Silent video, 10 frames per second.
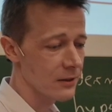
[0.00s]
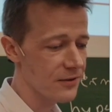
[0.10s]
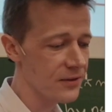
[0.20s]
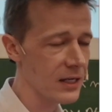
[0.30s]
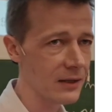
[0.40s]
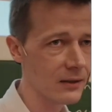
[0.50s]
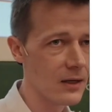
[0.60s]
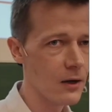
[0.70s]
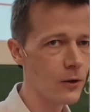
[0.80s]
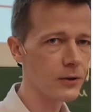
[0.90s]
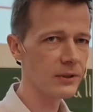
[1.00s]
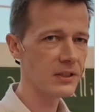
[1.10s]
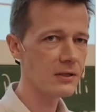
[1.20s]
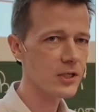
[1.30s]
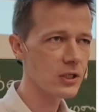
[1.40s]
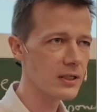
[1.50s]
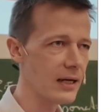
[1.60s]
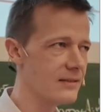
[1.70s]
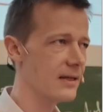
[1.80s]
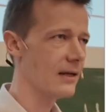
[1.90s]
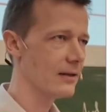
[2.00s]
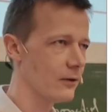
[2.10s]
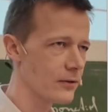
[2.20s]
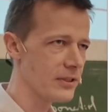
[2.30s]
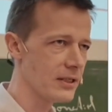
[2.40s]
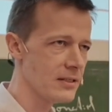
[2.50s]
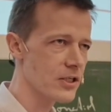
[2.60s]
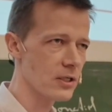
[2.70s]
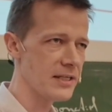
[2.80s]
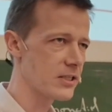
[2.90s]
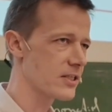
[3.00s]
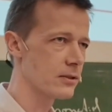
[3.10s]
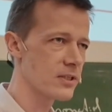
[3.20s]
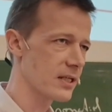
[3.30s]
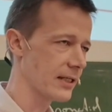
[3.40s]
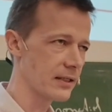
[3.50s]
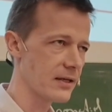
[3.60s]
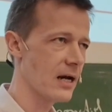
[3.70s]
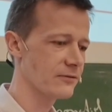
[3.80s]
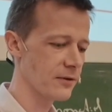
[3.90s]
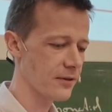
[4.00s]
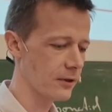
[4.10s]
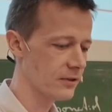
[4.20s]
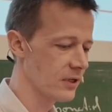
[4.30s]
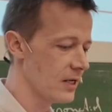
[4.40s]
thing, although initially it just looks like an afterthought,